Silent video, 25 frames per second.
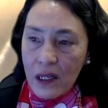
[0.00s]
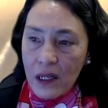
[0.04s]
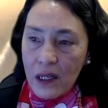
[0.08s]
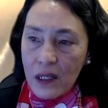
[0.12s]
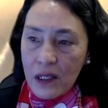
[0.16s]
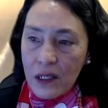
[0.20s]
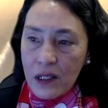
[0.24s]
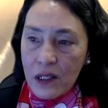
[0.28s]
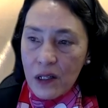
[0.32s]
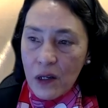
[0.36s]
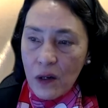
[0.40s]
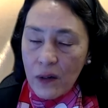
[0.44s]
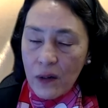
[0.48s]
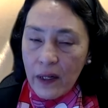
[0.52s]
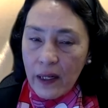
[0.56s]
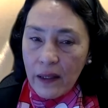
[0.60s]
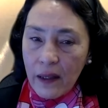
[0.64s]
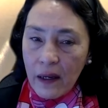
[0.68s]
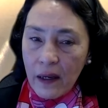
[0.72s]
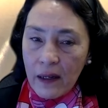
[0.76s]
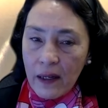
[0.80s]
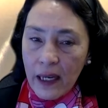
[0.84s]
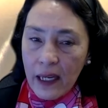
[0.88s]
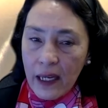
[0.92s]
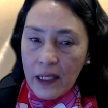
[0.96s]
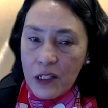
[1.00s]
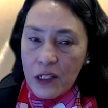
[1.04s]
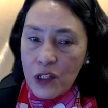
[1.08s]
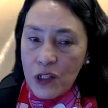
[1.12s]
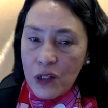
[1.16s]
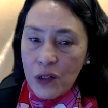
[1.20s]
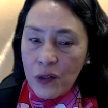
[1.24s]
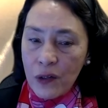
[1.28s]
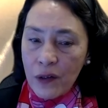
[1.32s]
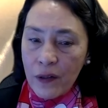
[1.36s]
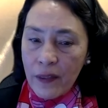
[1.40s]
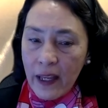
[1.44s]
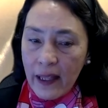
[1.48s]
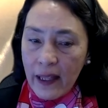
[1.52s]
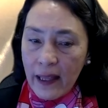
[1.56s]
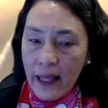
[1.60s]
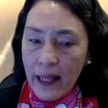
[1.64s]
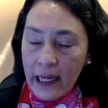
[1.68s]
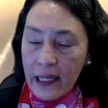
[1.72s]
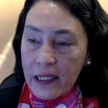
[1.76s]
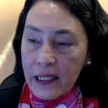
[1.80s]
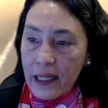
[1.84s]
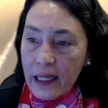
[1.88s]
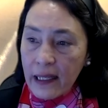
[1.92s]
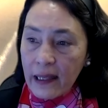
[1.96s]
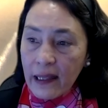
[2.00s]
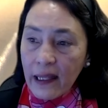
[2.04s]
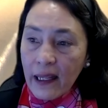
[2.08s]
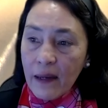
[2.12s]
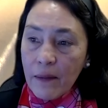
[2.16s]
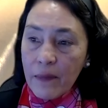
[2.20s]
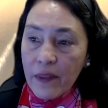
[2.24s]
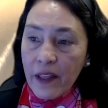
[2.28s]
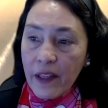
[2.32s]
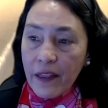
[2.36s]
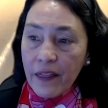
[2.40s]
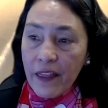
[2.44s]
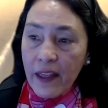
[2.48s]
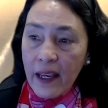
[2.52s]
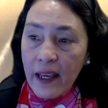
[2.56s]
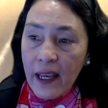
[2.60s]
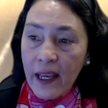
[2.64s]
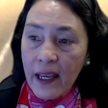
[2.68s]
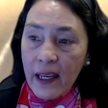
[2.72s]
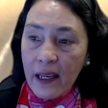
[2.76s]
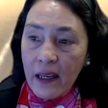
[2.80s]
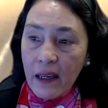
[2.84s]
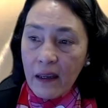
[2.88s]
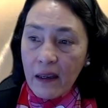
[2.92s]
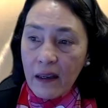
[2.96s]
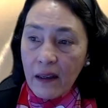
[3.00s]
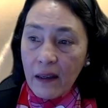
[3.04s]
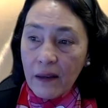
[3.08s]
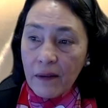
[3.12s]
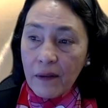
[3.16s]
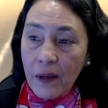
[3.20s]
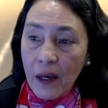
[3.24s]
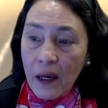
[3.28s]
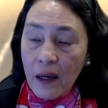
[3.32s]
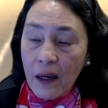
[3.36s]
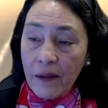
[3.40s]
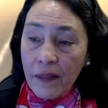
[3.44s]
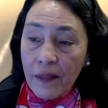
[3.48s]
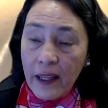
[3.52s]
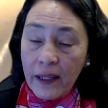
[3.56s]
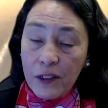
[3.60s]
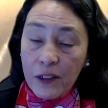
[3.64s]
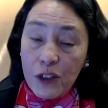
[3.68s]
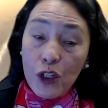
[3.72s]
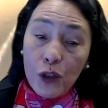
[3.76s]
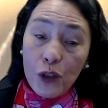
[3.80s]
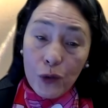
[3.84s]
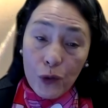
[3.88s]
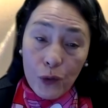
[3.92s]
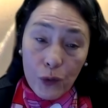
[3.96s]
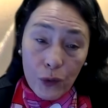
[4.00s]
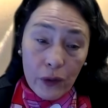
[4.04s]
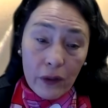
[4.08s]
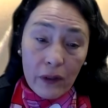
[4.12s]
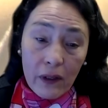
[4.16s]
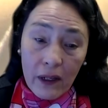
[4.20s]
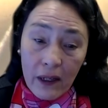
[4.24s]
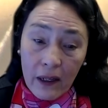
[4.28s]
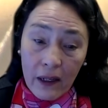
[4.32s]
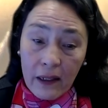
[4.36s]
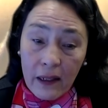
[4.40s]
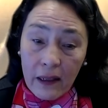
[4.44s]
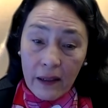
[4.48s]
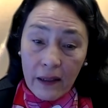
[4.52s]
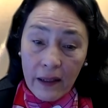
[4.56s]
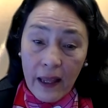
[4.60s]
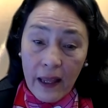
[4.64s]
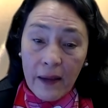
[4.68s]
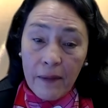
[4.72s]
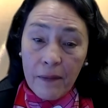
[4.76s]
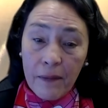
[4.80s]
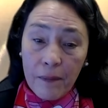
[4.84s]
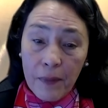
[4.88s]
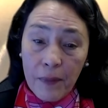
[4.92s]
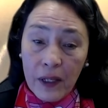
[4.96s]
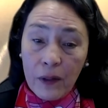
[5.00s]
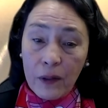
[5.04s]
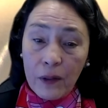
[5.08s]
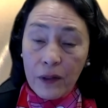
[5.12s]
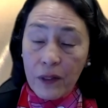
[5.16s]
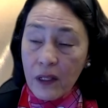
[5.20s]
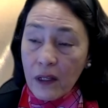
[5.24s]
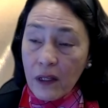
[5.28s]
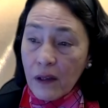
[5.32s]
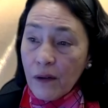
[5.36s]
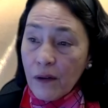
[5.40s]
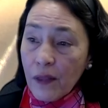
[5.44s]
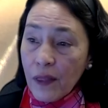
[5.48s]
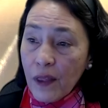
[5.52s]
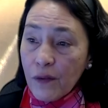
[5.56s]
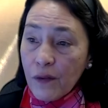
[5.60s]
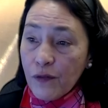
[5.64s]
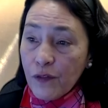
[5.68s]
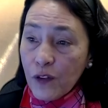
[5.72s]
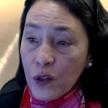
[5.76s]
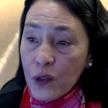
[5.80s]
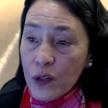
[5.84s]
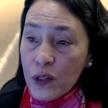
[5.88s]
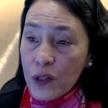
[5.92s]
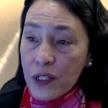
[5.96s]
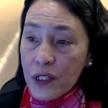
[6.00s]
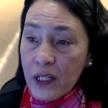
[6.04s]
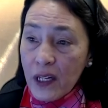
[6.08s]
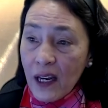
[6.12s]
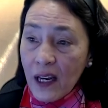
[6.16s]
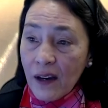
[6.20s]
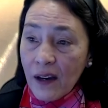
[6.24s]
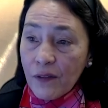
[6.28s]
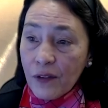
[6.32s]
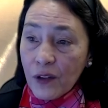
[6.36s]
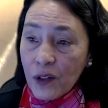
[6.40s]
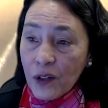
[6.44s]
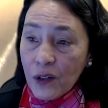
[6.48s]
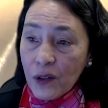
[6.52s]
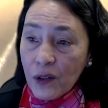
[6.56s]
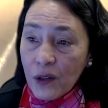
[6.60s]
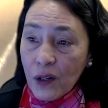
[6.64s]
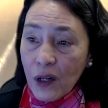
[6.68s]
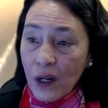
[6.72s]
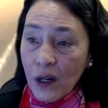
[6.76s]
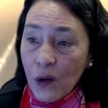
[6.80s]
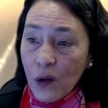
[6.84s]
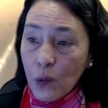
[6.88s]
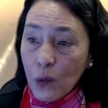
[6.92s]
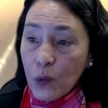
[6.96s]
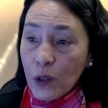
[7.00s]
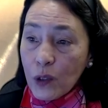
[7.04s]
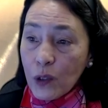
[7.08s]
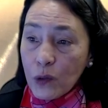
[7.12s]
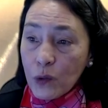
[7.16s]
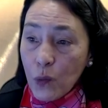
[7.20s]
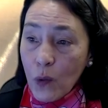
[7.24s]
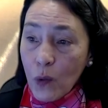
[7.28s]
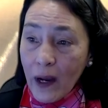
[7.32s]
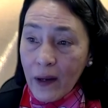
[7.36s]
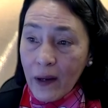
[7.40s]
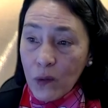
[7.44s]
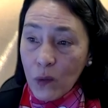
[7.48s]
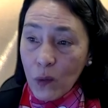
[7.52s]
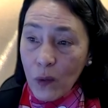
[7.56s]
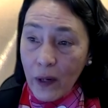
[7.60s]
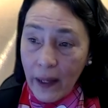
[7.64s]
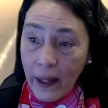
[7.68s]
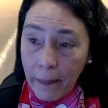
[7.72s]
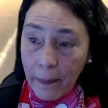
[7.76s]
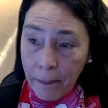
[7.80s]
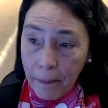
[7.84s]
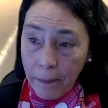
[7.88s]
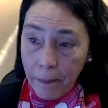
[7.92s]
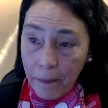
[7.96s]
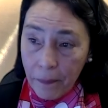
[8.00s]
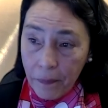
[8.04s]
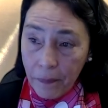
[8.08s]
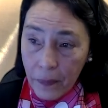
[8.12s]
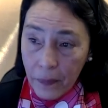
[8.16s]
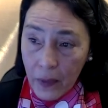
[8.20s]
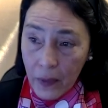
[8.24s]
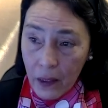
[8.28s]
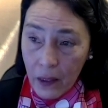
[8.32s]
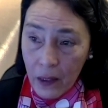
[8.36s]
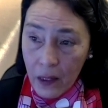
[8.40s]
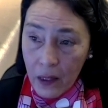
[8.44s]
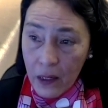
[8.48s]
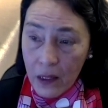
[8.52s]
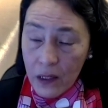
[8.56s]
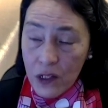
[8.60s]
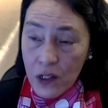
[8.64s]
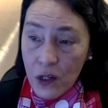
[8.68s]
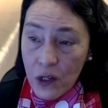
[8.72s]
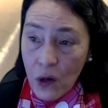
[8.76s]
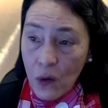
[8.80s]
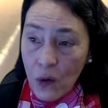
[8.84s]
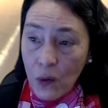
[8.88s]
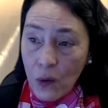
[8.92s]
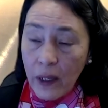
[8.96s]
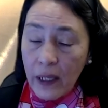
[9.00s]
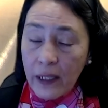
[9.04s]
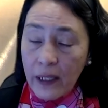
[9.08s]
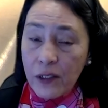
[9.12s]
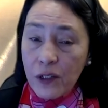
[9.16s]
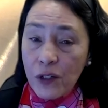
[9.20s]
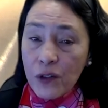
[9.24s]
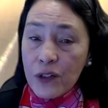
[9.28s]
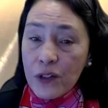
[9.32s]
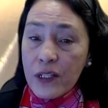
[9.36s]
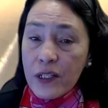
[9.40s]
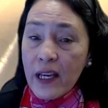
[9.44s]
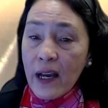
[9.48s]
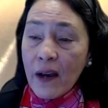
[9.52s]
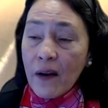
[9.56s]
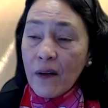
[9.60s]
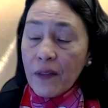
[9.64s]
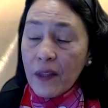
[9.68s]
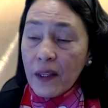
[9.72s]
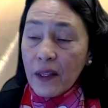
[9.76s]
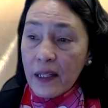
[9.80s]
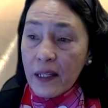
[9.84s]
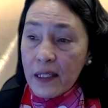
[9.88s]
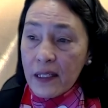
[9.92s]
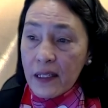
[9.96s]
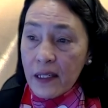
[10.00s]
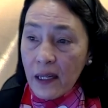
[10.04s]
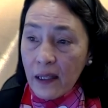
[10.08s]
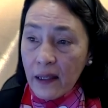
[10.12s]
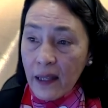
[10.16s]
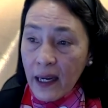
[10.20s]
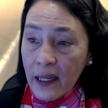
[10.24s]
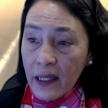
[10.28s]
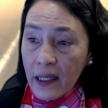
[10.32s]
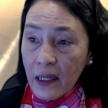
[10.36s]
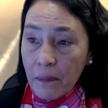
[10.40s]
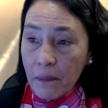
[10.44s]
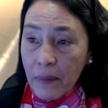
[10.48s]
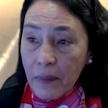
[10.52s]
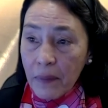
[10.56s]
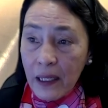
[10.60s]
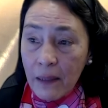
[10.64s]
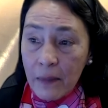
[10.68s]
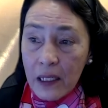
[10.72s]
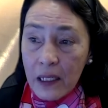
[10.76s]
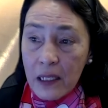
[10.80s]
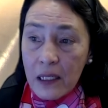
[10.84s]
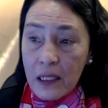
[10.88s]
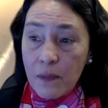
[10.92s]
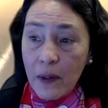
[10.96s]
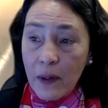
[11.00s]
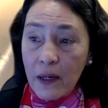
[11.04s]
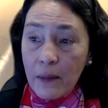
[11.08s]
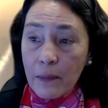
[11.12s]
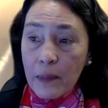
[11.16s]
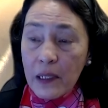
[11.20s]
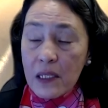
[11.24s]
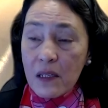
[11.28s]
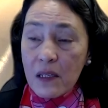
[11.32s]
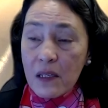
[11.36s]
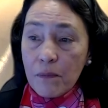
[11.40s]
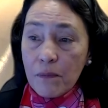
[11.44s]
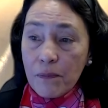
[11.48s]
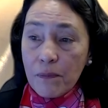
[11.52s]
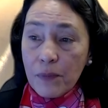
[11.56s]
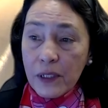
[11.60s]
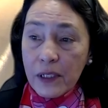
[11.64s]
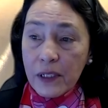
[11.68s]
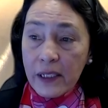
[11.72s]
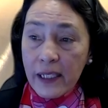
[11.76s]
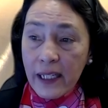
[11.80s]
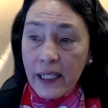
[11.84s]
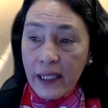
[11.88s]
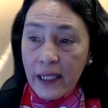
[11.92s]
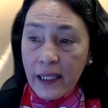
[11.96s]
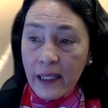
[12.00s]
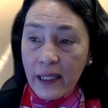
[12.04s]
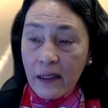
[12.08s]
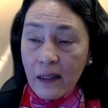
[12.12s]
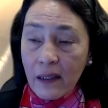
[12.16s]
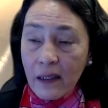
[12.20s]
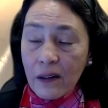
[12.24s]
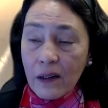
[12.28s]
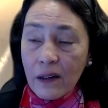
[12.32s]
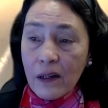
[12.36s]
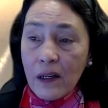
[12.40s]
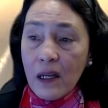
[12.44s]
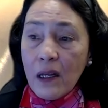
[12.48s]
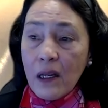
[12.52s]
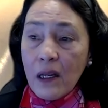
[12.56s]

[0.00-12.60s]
So uh, at CERN, they like to claim that they, uh, they do. Uh, they built the, the first ever uh, World Wide Web. Mm-hmm. So it turns out that these colliding beam experiments in particular